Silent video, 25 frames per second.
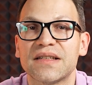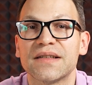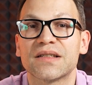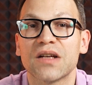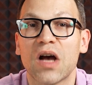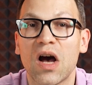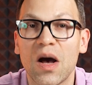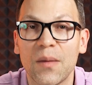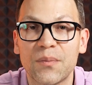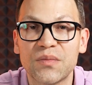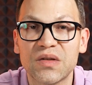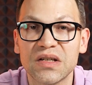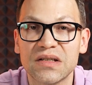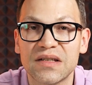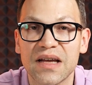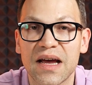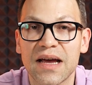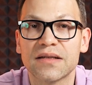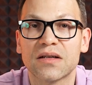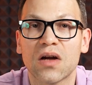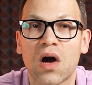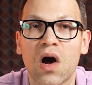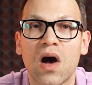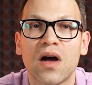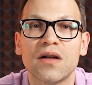is up to
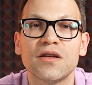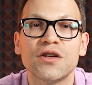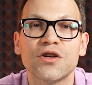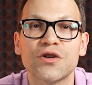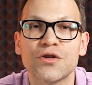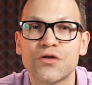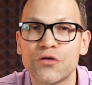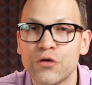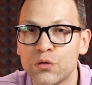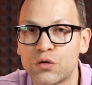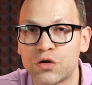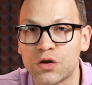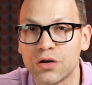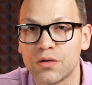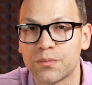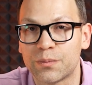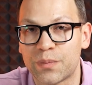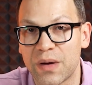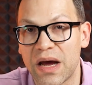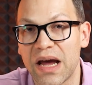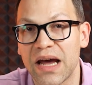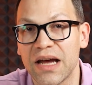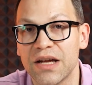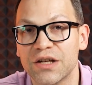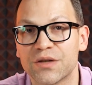date on your YouTube
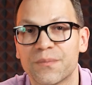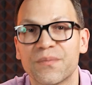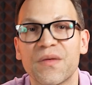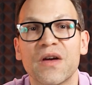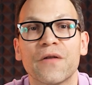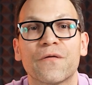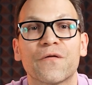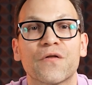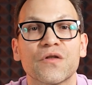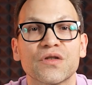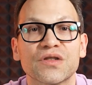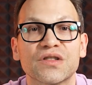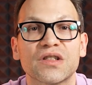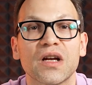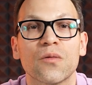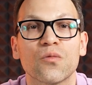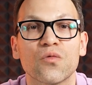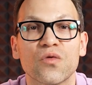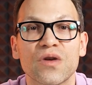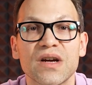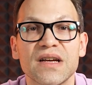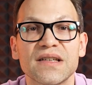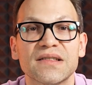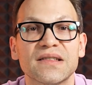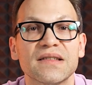page. If for some
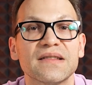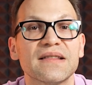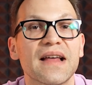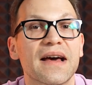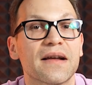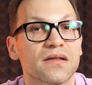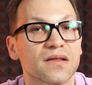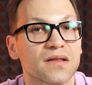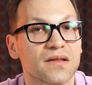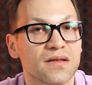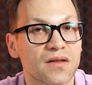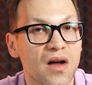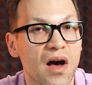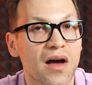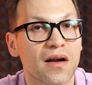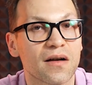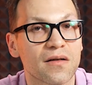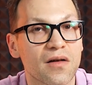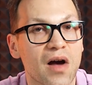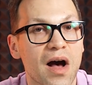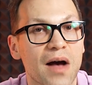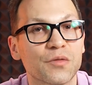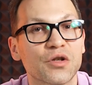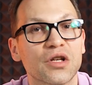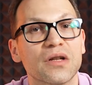reason that is not an
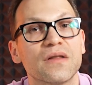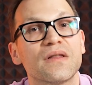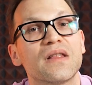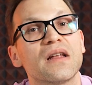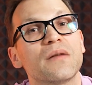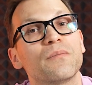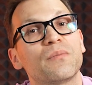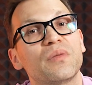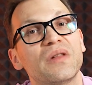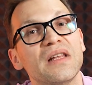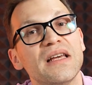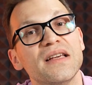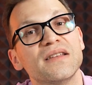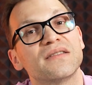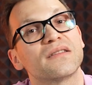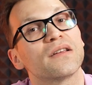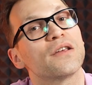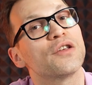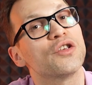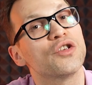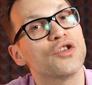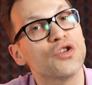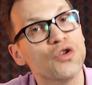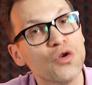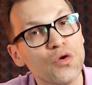option, then please
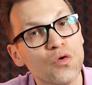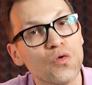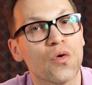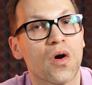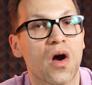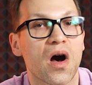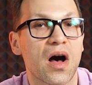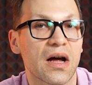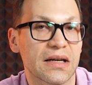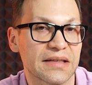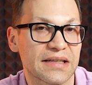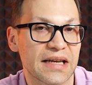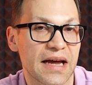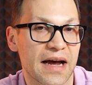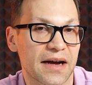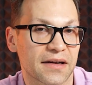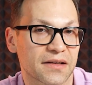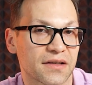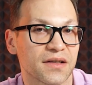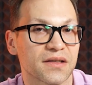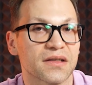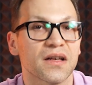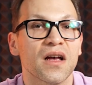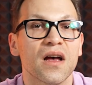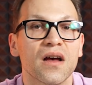you contact
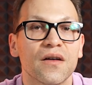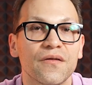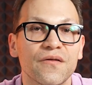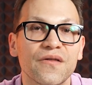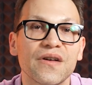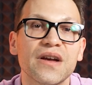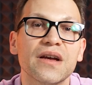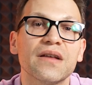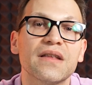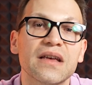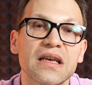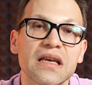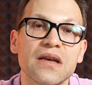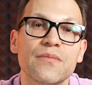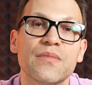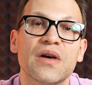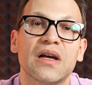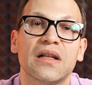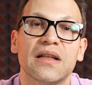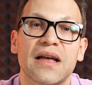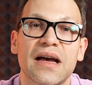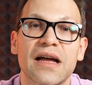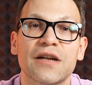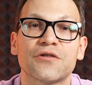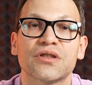us via the
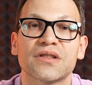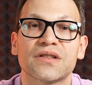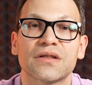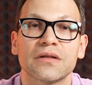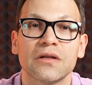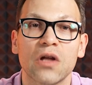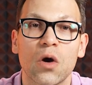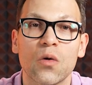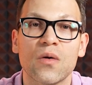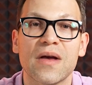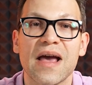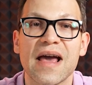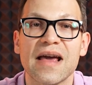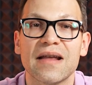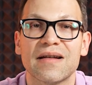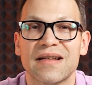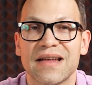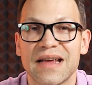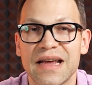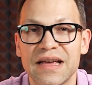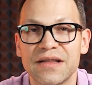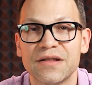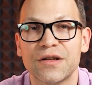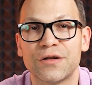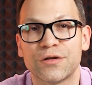email address located
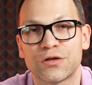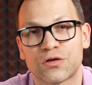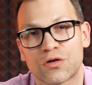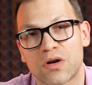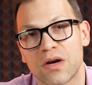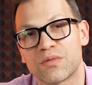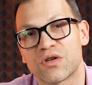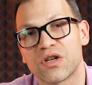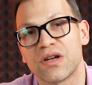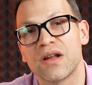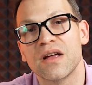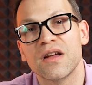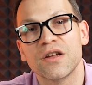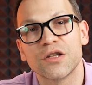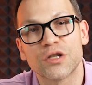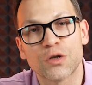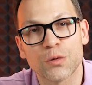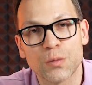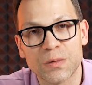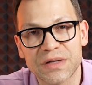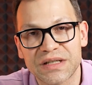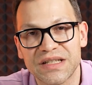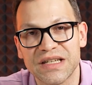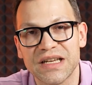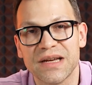in the description to
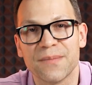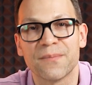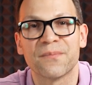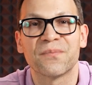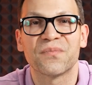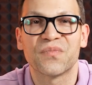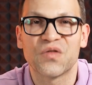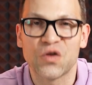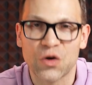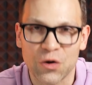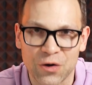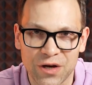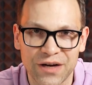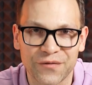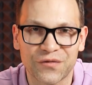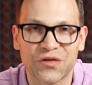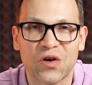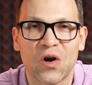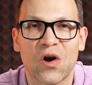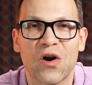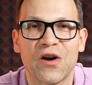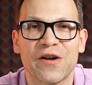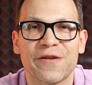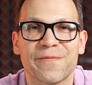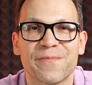redeem your gift
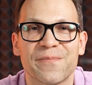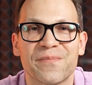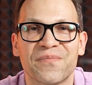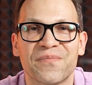card.